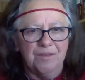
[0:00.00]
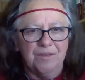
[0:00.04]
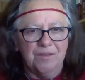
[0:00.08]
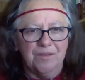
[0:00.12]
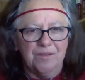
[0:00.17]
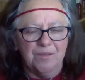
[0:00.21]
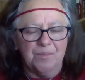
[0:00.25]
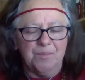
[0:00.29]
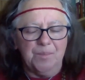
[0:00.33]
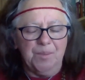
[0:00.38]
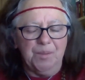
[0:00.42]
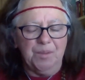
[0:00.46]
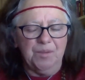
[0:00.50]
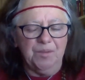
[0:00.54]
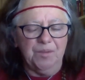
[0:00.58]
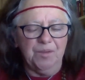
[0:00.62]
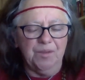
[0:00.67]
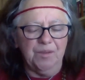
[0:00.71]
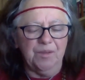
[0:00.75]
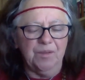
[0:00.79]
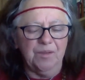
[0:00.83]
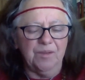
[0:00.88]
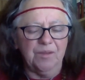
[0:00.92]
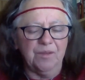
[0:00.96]
the
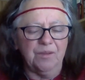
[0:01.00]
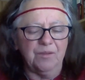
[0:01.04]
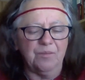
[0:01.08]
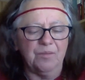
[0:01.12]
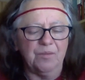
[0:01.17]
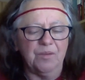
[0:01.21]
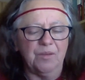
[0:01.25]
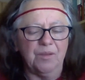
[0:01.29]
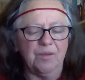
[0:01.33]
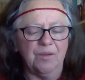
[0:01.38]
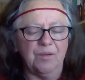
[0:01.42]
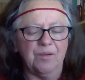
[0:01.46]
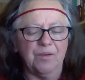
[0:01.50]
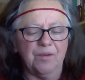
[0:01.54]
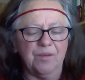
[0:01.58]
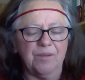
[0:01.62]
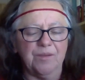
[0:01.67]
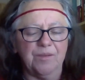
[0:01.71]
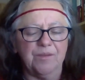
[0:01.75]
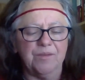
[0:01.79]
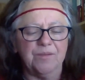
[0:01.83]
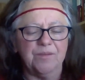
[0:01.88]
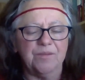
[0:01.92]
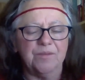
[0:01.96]
building that we are
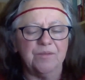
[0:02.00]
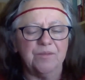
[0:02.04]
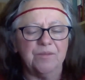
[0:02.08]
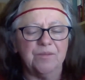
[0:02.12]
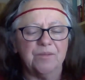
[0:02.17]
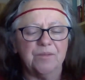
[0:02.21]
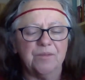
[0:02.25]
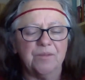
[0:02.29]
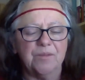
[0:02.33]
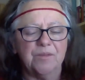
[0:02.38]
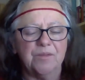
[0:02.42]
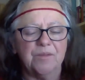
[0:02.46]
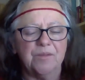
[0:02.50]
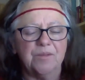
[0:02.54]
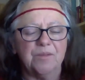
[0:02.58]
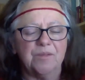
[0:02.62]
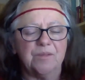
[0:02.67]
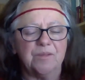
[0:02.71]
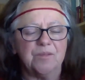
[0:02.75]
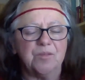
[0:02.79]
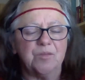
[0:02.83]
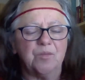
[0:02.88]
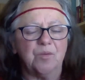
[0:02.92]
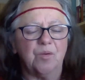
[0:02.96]
in,
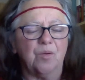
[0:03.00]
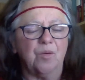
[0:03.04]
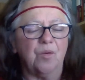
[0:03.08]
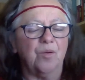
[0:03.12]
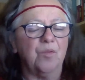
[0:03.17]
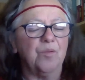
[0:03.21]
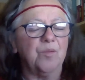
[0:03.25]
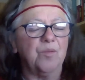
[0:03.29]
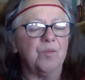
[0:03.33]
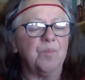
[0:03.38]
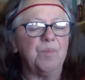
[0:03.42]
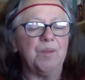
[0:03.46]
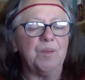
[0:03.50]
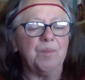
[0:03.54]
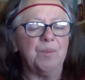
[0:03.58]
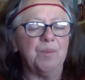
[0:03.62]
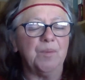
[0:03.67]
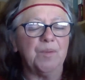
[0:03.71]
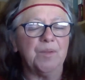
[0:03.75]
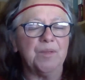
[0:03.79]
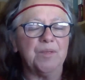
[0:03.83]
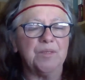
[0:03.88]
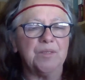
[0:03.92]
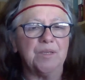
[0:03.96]
and to all the people
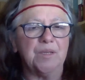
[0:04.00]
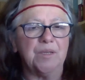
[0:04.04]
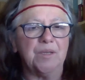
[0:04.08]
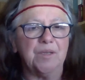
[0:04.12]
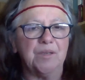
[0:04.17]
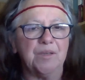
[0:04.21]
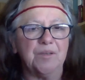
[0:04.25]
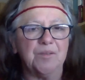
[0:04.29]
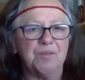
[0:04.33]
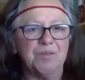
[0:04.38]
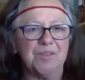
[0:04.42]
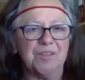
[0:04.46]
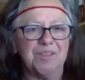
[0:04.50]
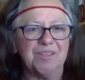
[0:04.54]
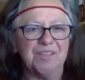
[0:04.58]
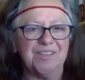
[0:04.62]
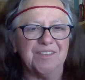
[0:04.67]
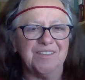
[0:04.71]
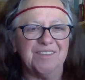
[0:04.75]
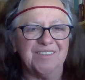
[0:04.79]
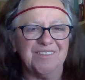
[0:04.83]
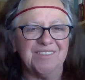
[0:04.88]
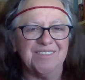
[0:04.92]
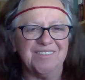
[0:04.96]
contained
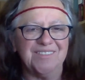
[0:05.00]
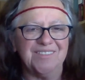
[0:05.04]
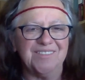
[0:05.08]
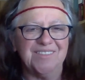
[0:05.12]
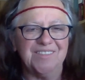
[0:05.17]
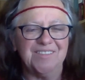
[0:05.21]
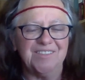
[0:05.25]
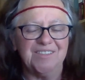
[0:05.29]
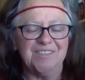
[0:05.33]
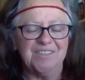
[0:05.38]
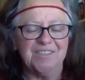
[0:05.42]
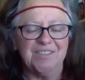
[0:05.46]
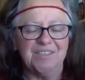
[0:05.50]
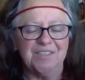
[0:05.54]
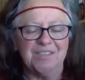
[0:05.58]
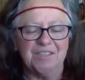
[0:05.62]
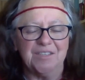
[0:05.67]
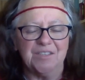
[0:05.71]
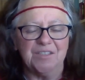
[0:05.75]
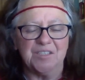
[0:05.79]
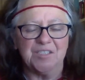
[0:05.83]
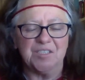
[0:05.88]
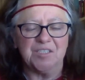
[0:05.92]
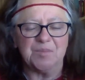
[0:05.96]
within
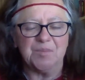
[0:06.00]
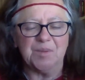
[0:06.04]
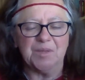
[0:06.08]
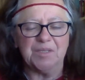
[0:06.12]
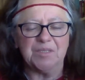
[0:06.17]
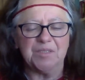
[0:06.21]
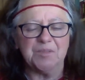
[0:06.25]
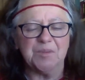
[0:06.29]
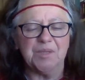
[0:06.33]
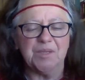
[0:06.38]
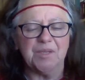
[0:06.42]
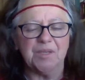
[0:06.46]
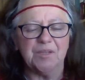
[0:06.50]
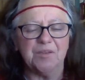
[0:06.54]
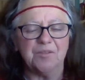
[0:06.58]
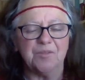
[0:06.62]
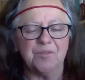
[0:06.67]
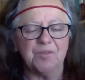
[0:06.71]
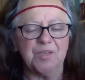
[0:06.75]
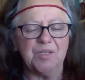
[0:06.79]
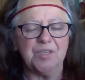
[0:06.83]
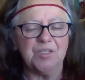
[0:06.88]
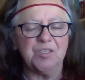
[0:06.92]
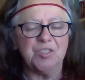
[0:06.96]
the space we can
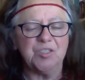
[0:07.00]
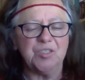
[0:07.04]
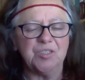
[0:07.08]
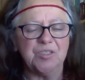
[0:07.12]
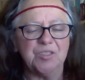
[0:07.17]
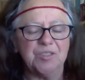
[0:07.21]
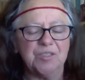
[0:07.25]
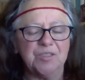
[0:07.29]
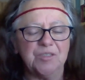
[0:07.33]
reach.